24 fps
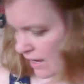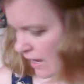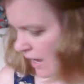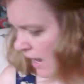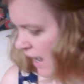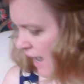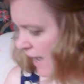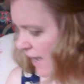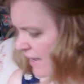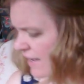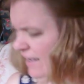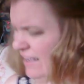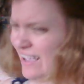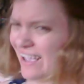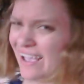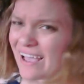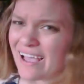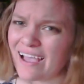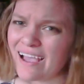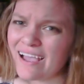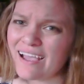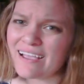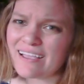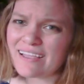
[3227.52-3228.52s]
I
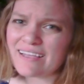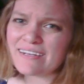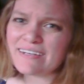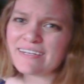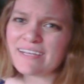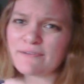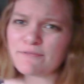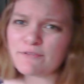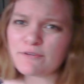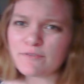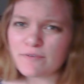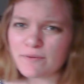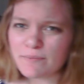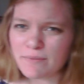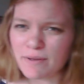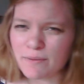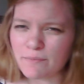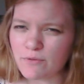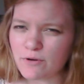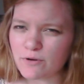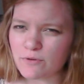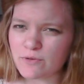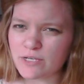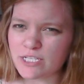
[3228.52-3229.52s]
can never
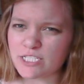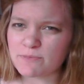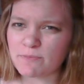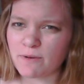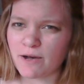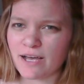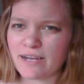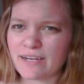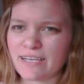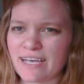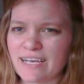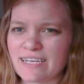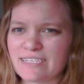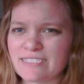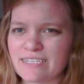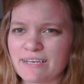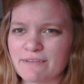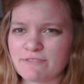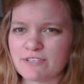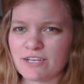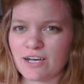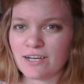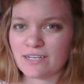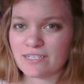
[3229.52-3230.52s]
remember which podcast
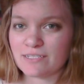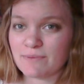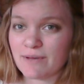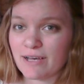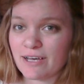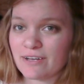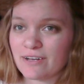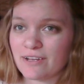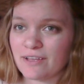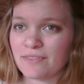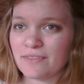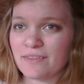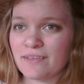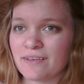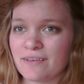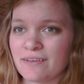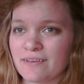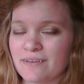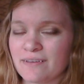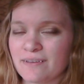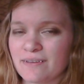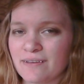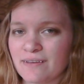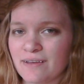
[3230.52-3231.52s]
I've talked about
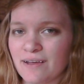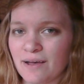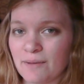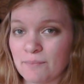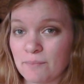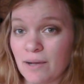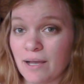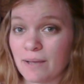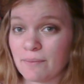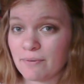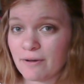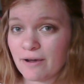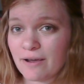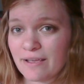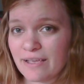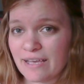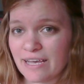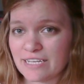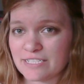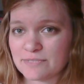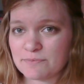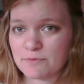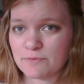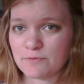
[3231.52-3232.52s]
on my
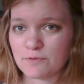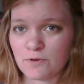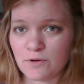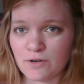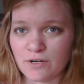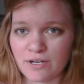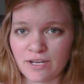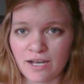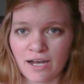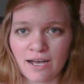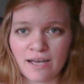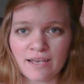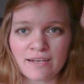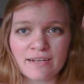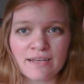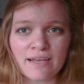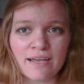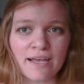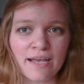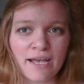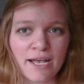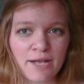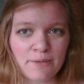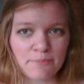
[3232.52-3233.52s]
podcast before or not,
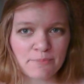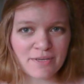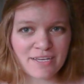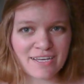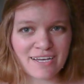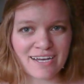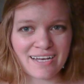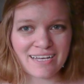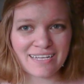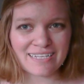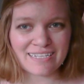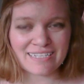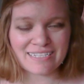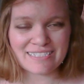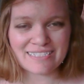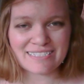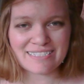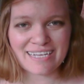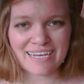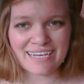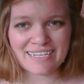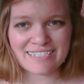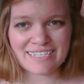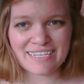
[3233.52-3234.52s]

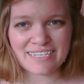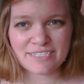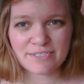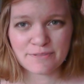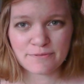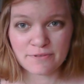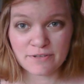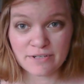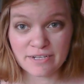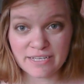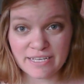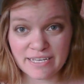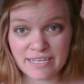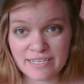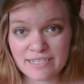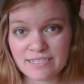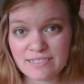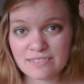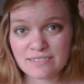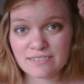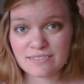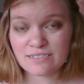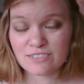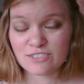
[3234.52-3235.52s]
because I tend to
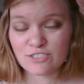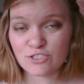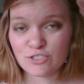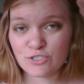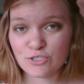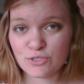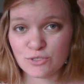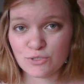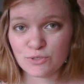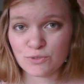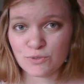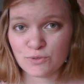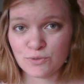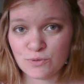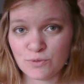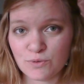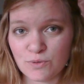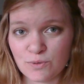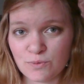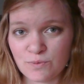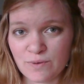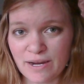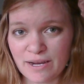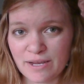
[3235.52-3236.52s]
forget
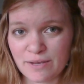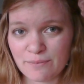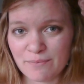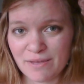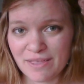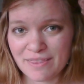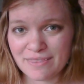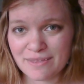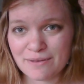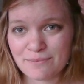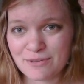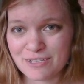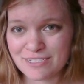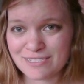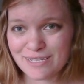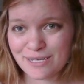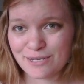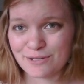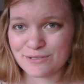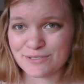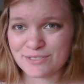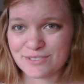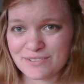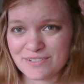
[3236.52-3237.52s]
to recommend them because I
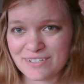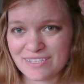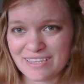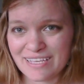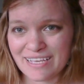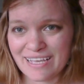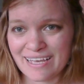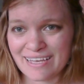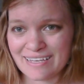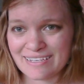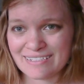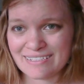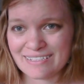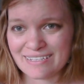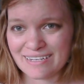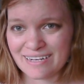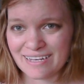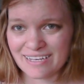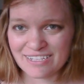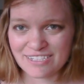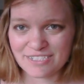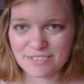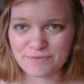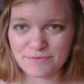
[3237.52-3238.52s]
always do it at the end and
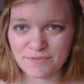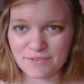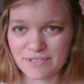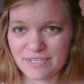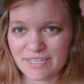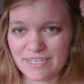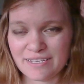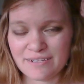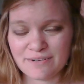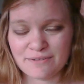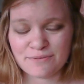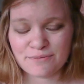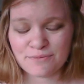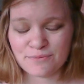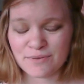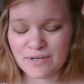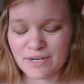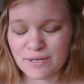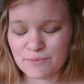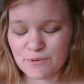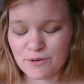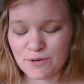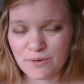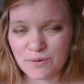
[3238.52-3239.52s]
I just forget when
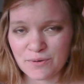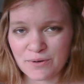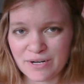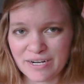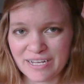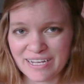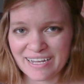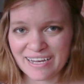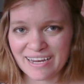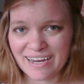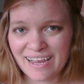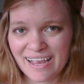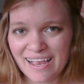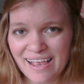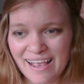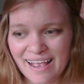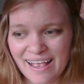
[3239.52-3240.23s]
I'm recording.